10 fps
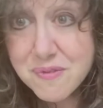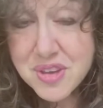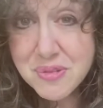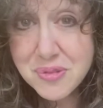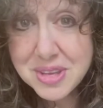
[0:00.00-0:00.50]

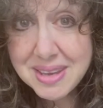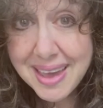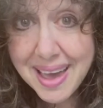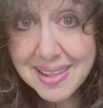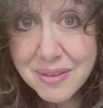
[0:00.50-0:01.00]
50
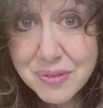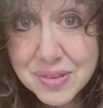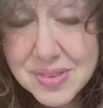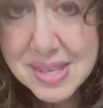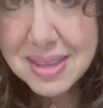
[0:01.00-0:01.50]

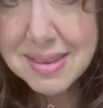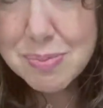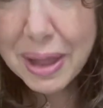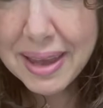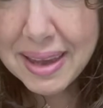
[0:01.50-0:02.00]
elephants in this
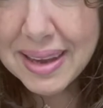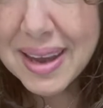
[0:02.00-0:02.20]
blanket,